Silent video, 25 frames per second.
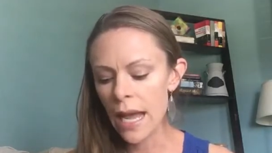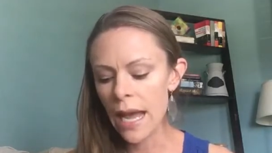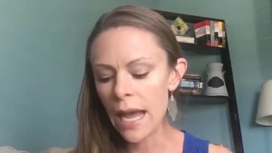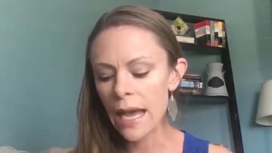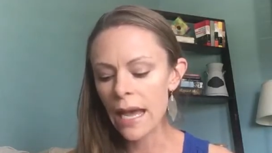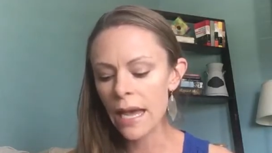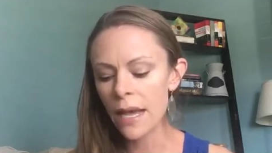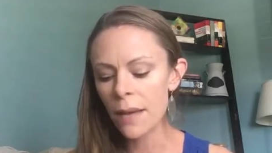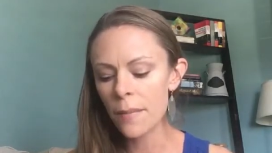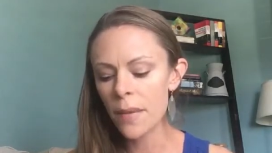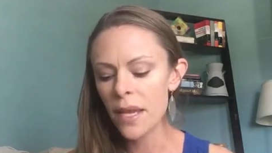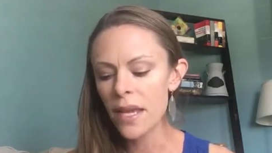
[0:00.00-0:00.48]

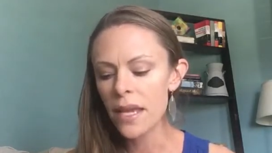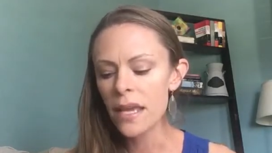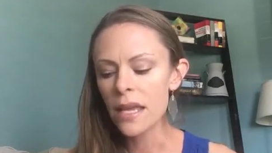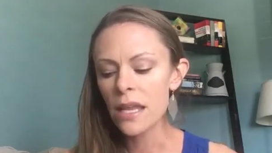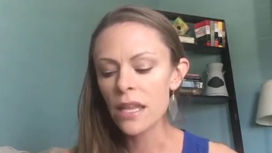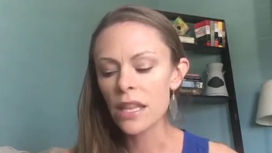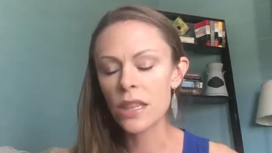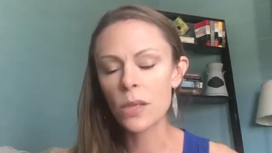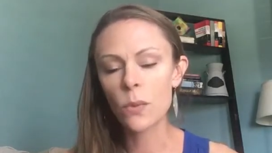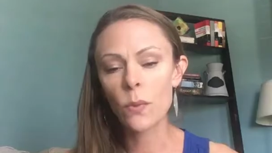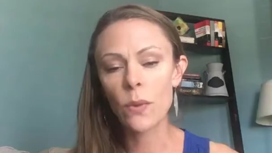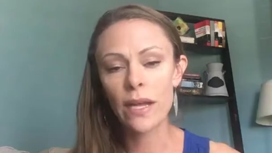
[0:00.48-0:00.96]

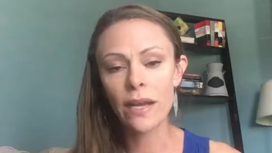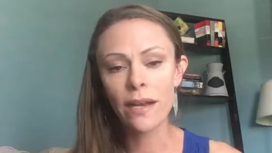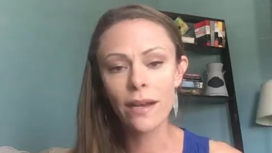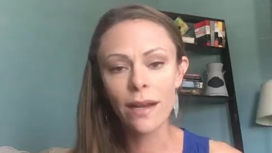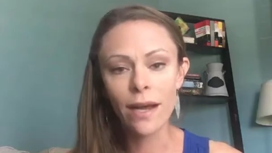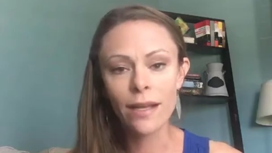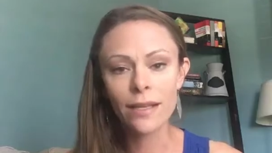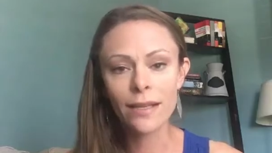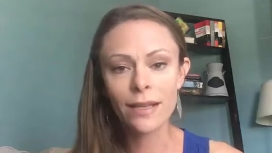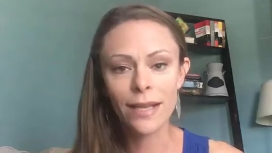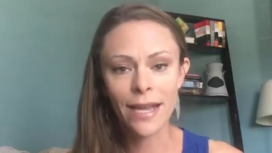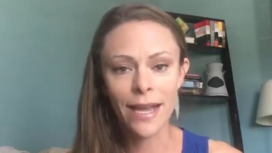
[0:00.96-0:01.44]
The one
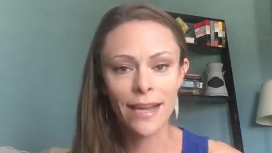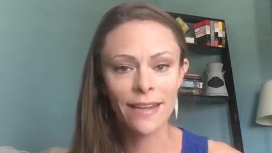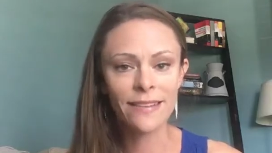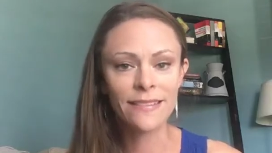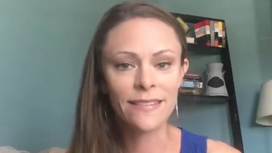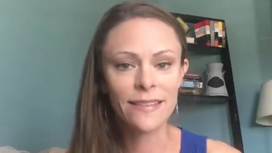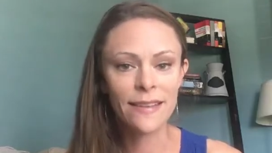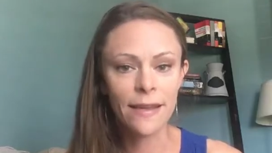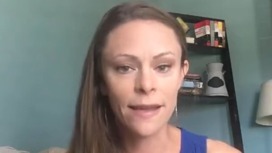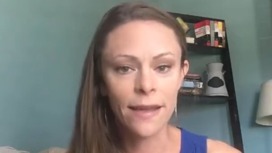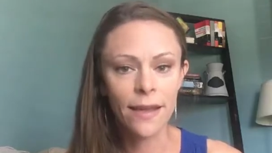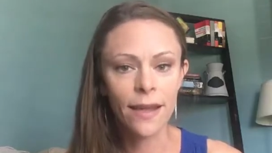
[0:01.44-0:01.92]

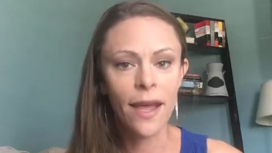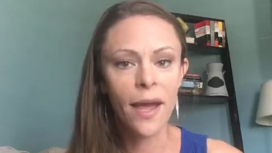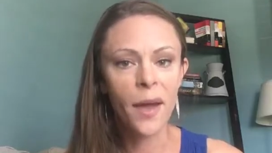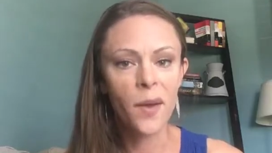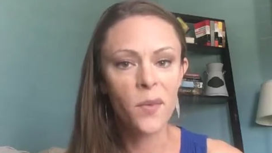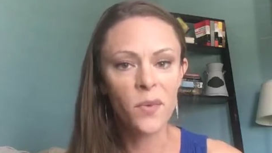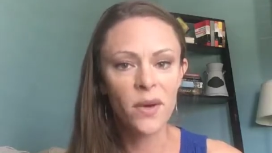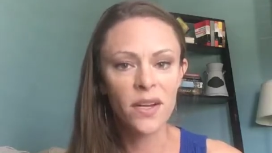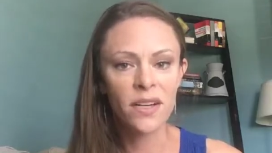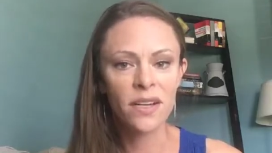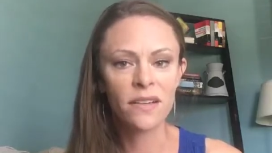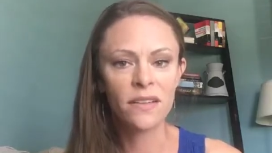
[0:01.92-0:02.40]
last thing
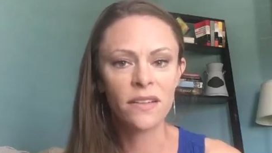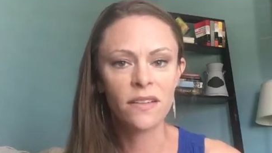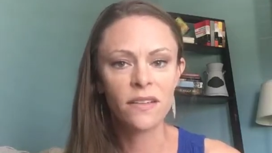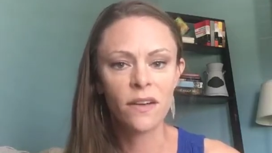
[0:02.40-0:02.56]
I wanted